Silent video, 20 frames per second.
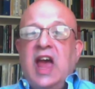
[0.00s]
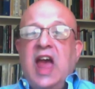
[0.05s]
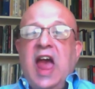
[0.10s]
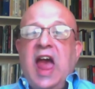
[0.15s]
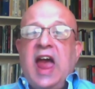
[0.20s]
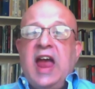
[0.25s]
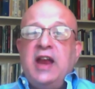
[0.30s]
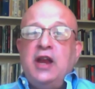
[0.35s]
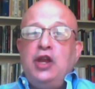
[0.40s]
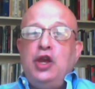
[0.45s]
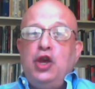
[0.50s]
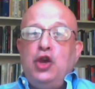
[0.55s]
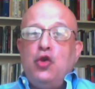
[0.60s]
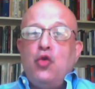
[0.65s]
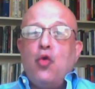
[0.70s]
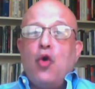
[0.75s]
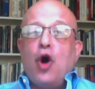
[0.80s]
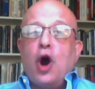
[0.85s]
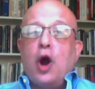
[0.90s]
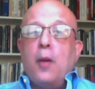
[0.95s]
And you
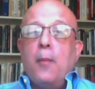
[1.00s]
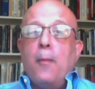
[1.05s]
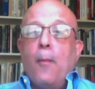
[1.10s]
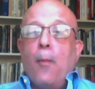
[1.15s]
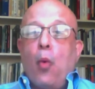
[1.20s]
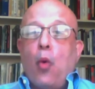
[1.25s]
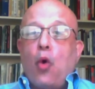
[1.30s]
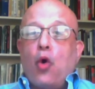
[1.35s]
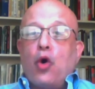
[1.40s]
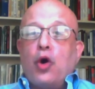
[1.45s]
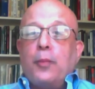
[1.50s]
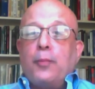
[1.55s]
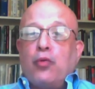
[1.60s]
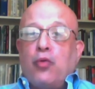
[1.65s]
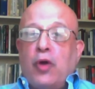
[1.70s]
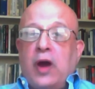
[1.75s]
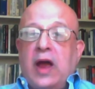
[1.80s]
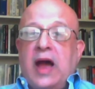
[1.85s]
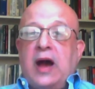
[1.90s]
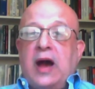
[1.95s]
are more
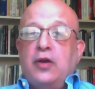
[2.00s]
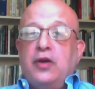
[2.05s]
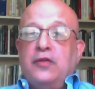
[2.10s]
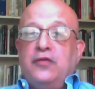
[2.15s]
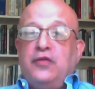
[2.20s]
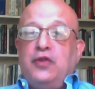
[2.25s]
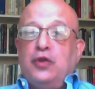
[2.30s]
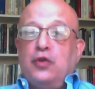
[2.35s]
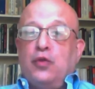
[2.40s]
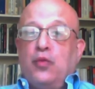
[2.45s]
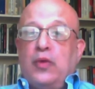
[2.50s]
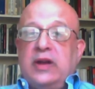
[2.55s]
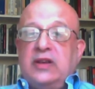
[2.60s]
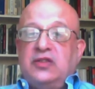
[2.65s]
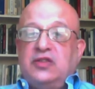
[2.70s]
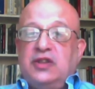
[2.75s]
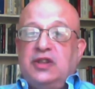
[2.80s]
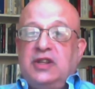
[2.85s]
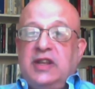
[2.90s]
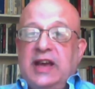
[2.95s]
proud of your
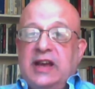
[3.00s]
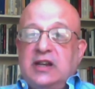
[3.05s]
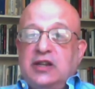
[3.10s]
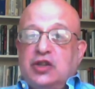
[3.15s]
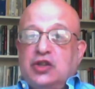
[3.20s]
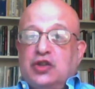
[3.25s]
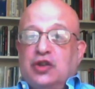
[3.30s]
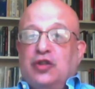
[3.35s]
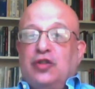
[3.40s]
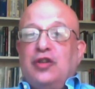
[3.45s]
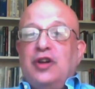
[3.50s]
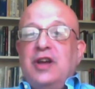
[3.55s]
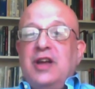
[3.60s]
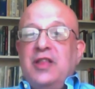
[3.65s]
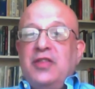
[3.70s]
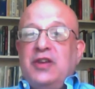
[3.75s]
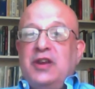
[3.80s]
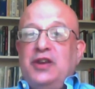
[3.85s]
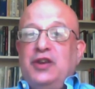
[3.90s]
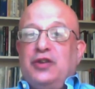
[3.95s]
residential
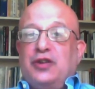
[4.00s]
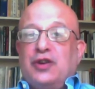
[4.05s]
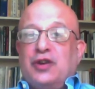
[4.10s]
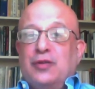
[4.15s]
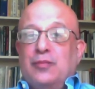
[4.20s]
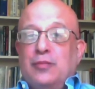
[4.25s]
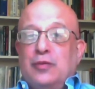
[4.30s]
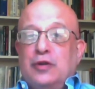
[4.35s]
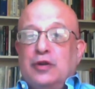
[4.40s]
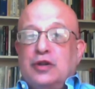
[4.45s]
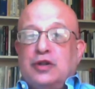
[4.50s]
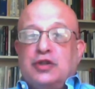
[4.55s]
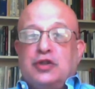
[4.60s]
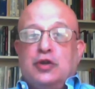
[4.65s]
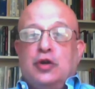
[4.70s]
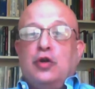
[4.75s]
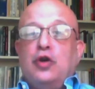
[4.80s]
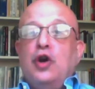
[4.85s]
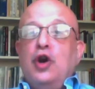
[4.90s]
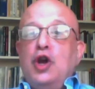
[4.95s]
than your commercial.